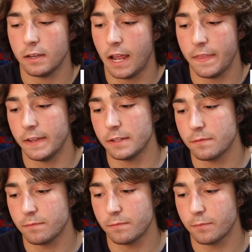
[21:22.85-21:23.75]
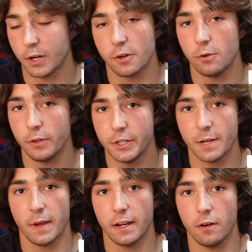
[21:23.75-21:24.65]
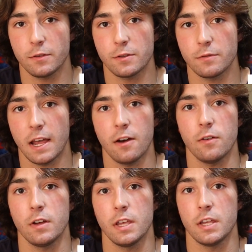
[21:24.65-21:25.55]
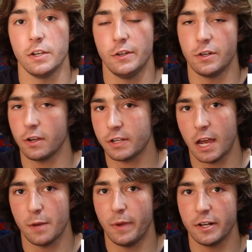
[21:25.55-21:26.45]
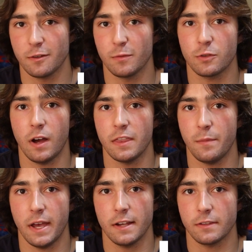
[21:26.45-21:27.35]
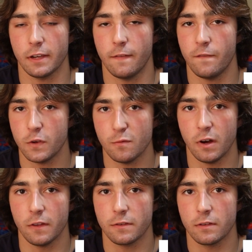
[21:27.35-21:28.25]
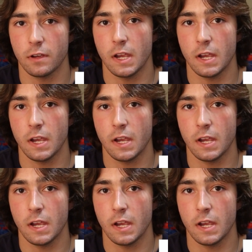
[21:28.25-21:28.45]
I think it's pretty cool. The gym I go to now just got a pendulum squat in the past like few months.